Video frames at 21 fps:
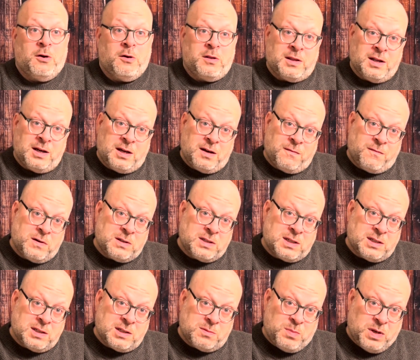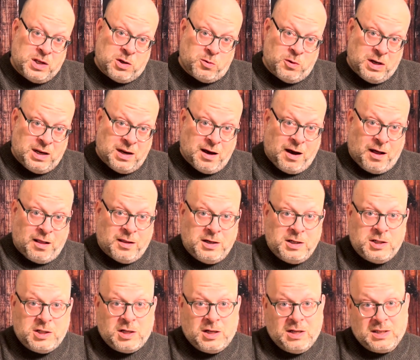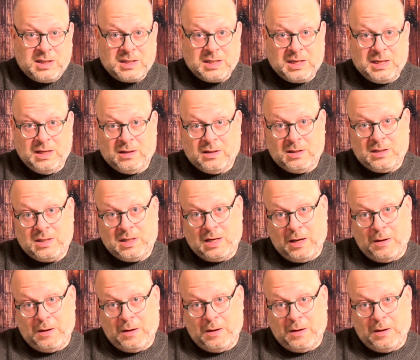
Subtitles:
the differences between knowledge, skills,